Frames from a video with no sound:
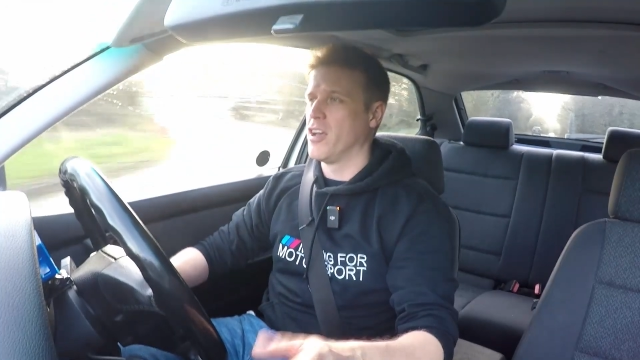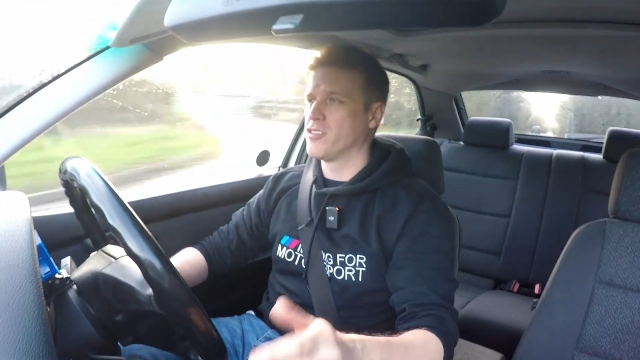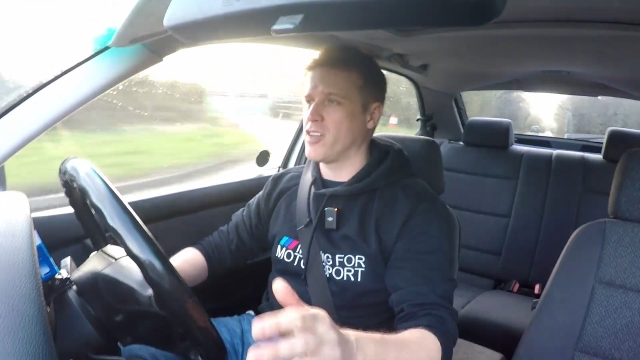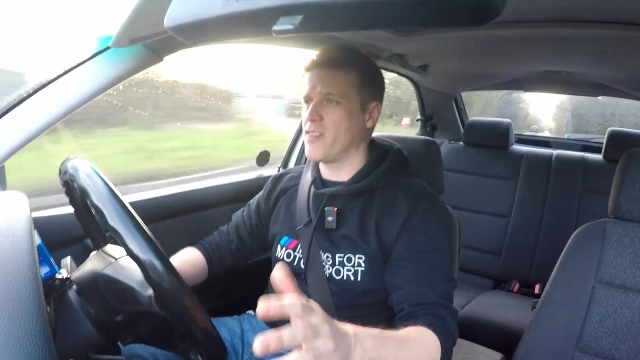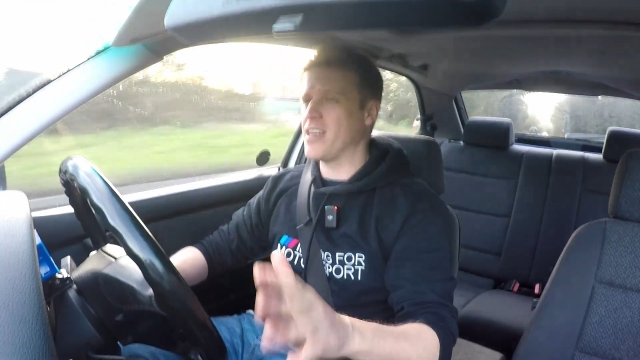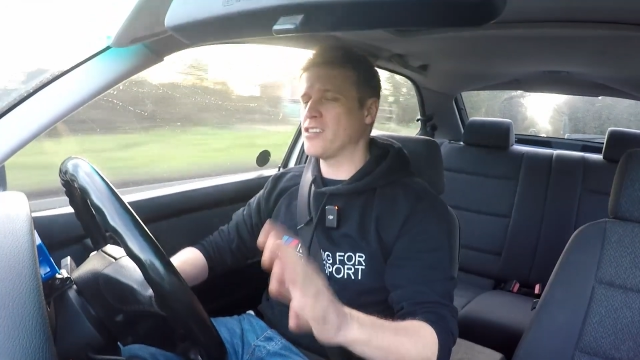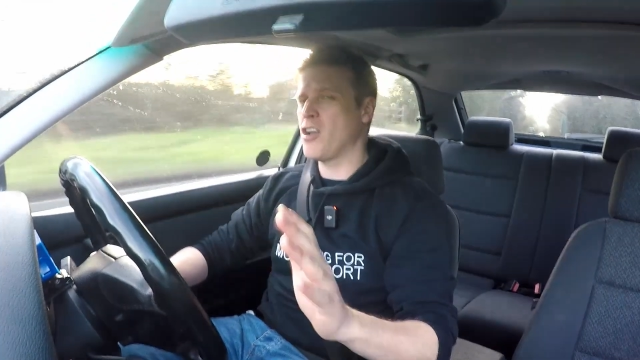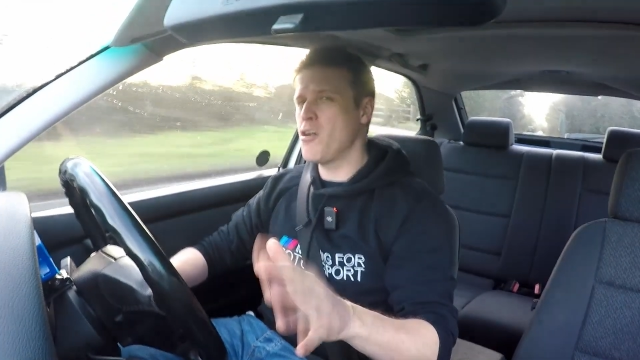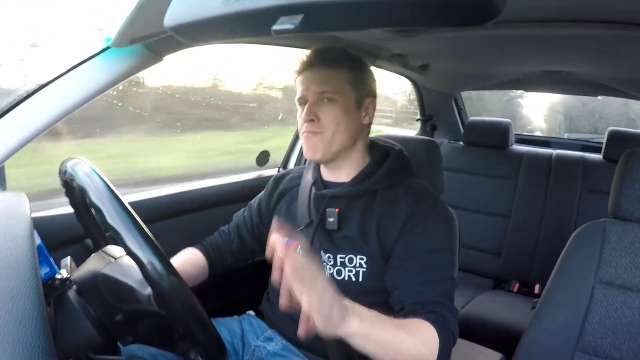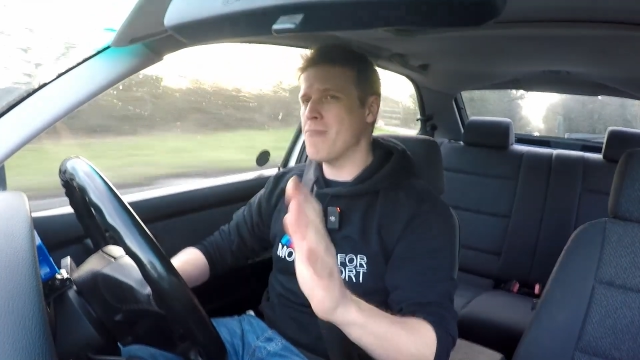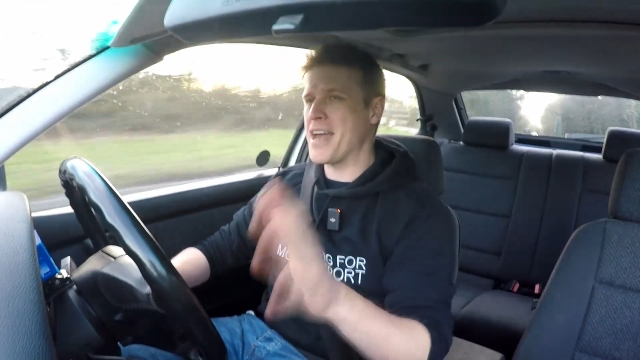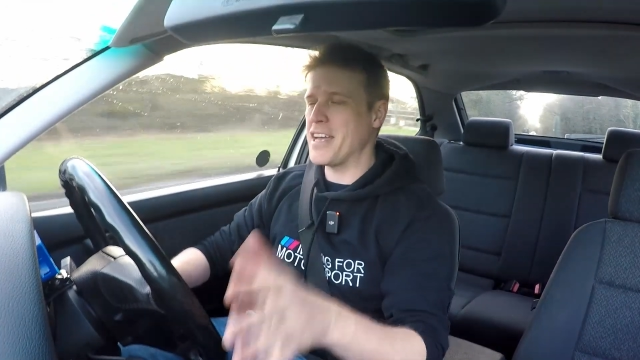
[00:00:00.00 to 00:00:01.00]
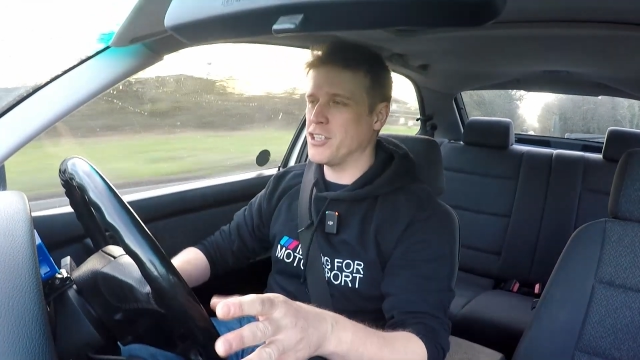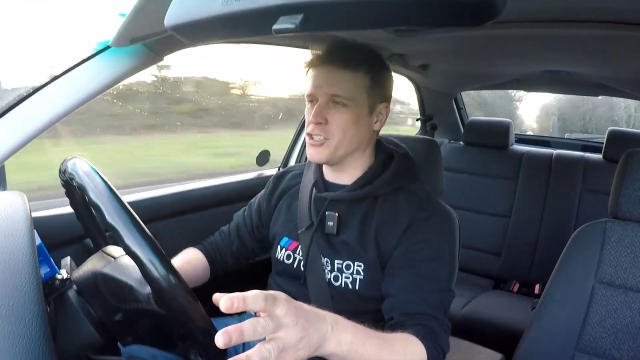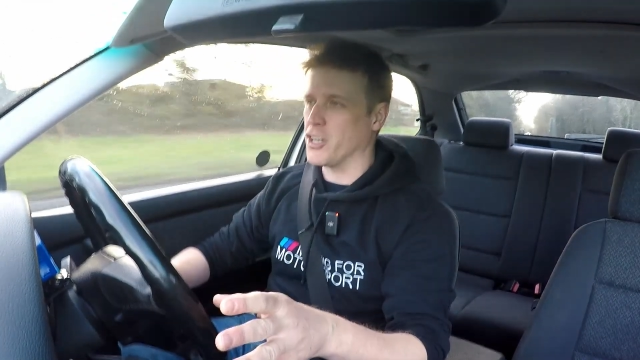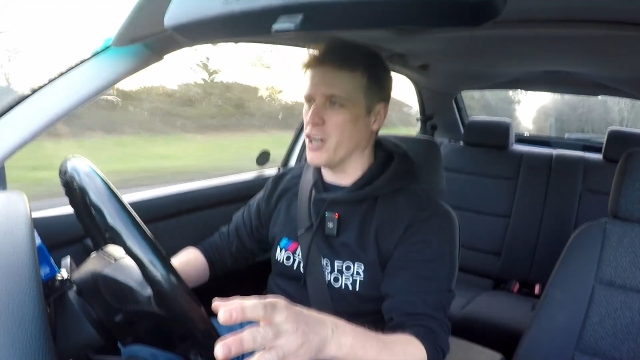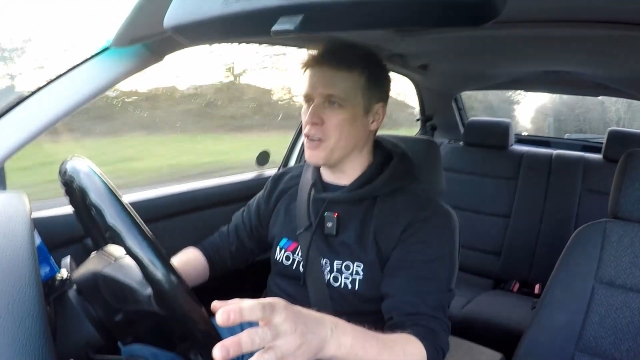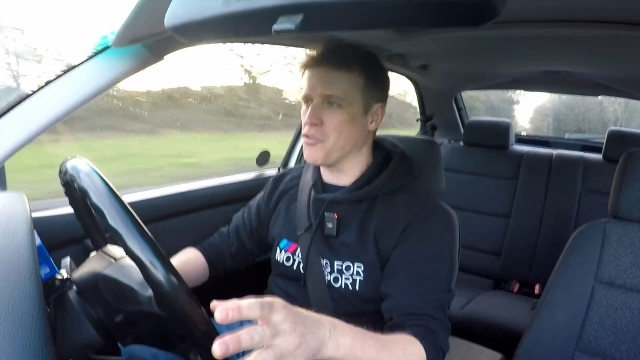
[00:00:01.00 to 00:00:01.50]
So there's no
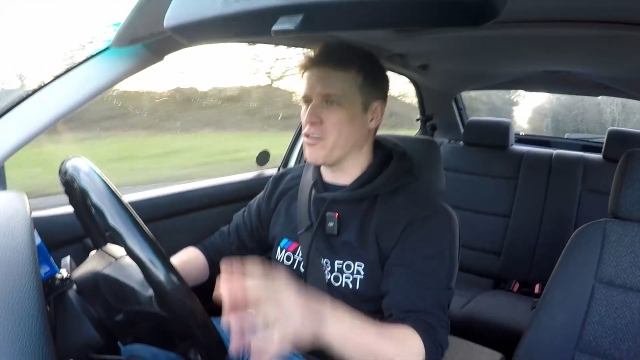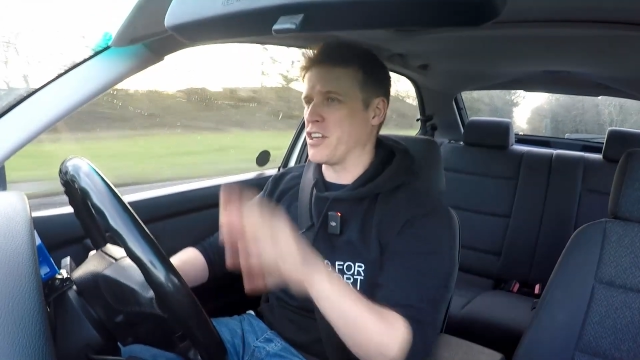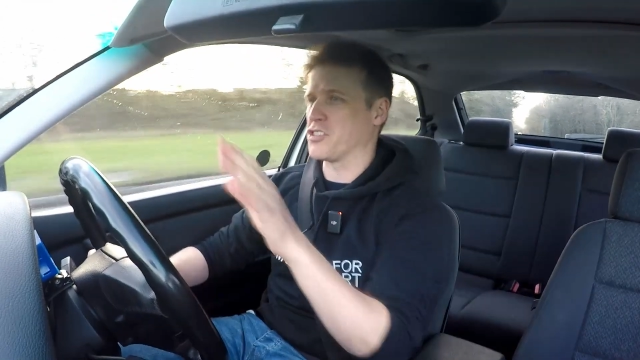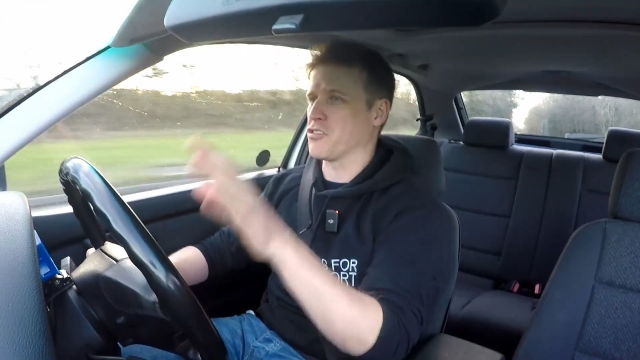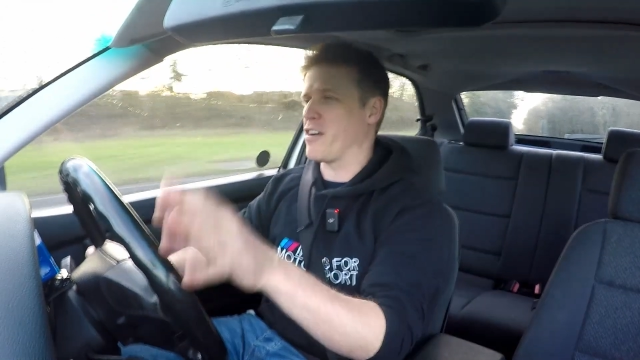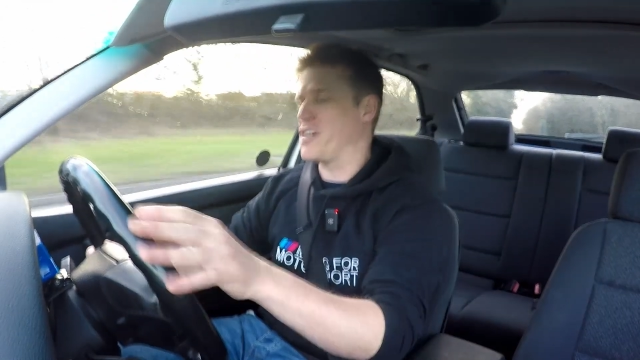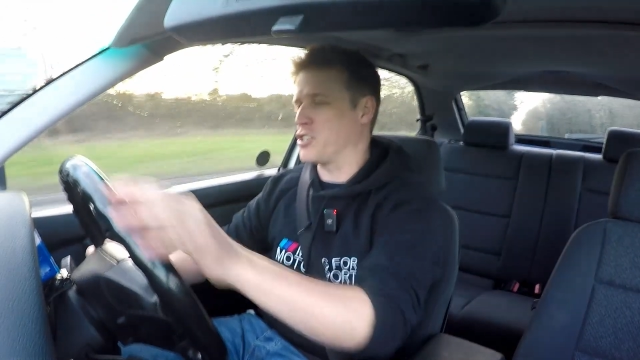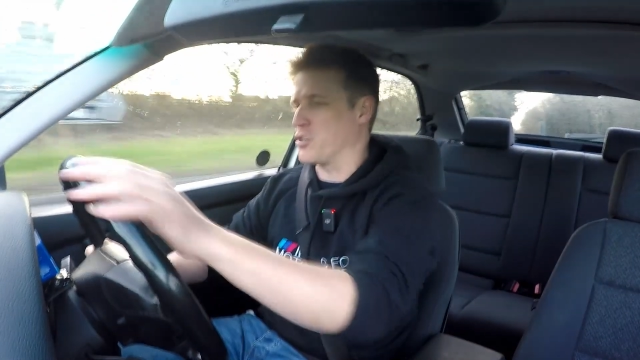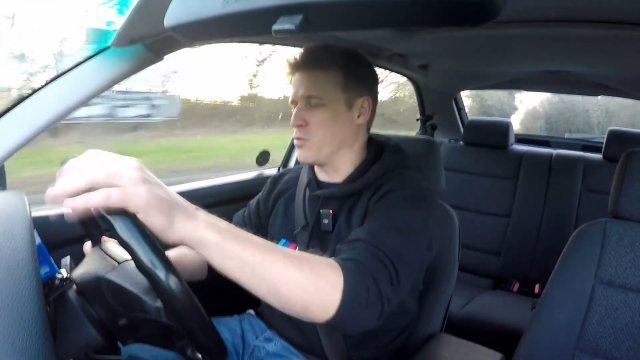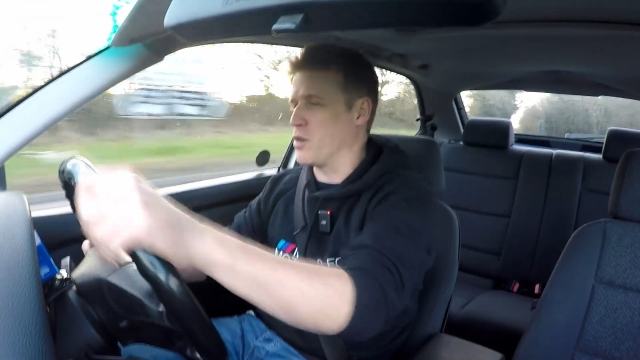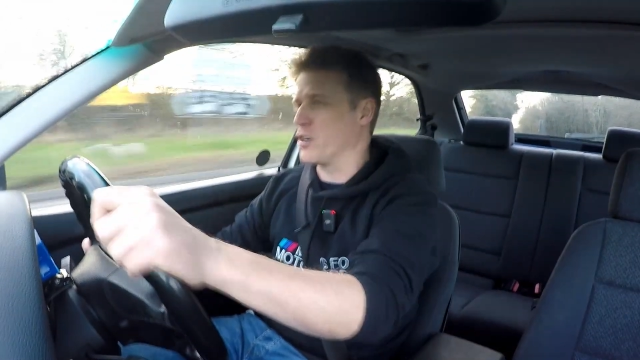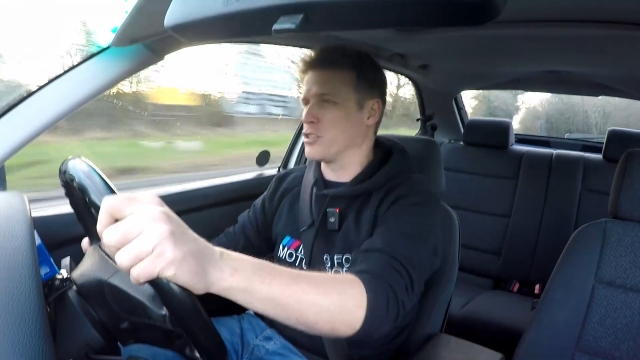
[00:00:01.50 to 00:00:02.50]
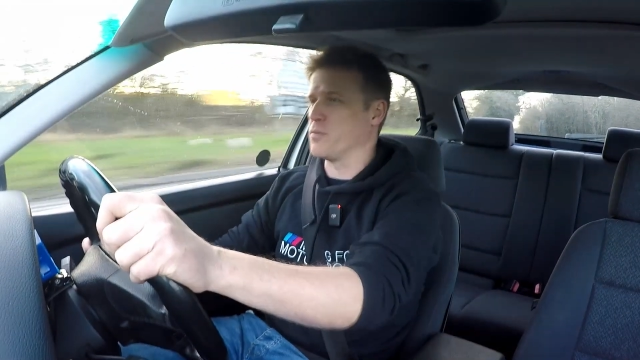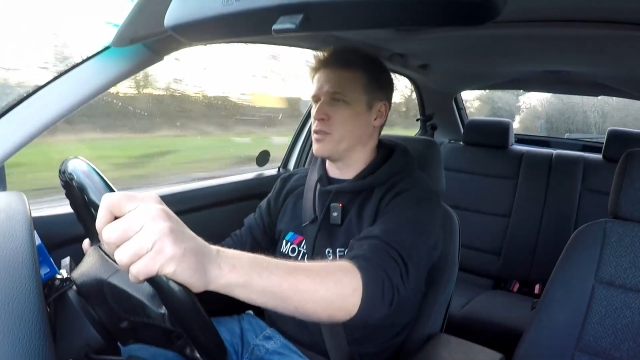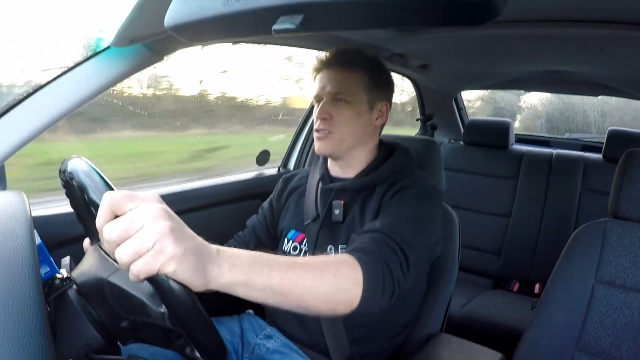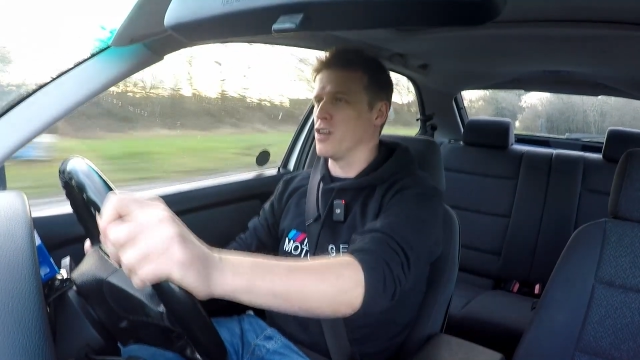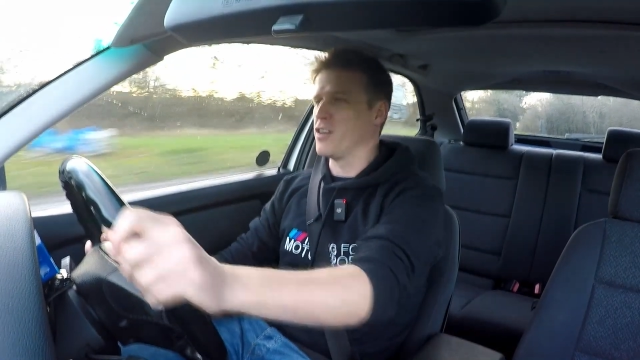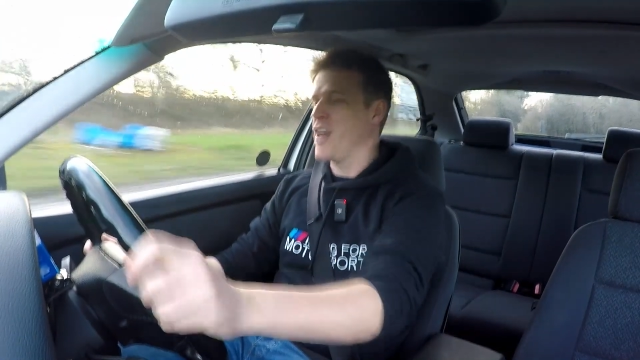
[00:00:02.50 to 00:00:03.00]
major restoration work to be
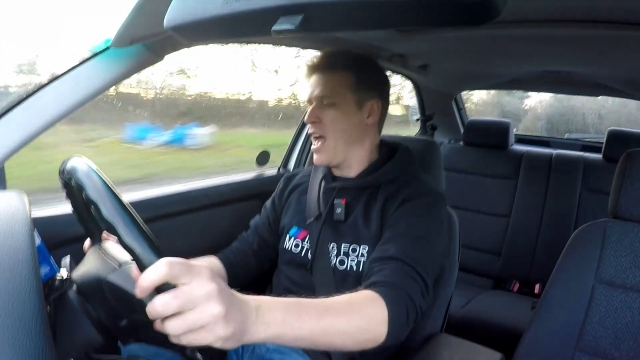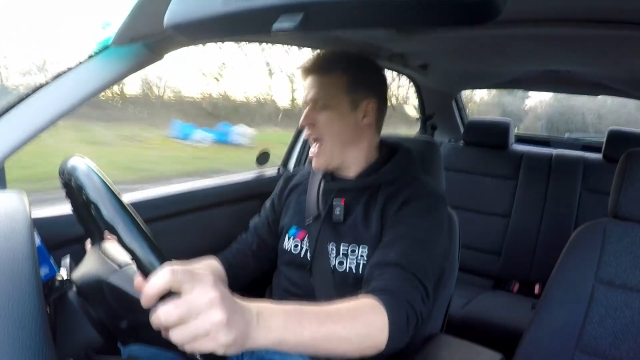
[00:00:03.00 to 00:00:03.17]
done.